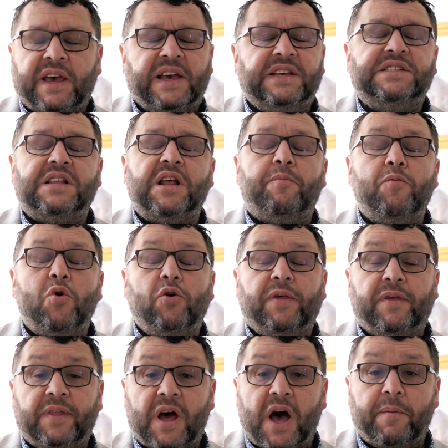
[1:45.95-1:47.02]
He said, "I'm more
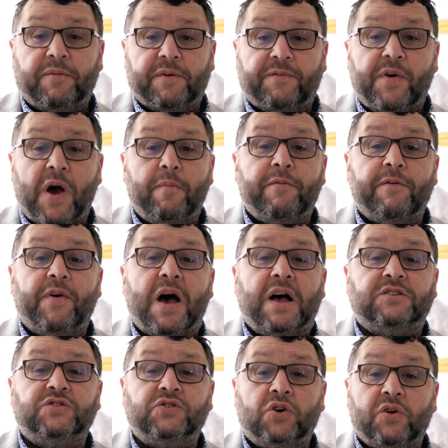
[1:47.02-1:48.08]
than that. I'm the founder of
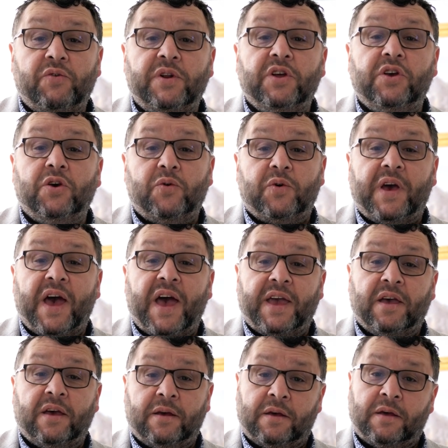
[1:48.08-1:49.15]
Hatzola in the UK.